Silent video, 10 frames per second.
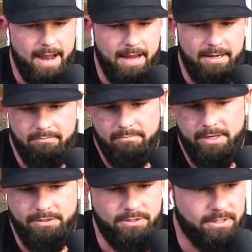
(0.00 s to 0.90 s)

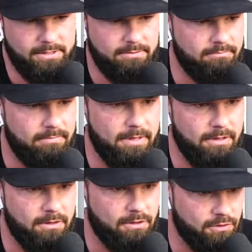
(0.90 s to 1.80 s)
And it's just
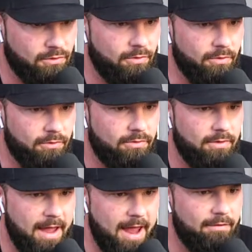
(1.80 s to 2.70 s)
the truth.
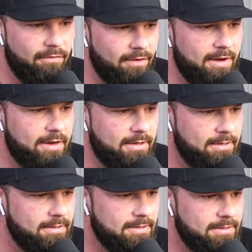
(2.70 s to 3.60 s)
Every
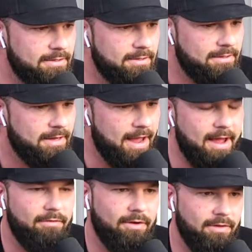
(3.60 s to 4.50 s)

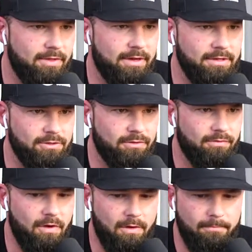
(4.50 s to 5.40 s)
everything is your fault.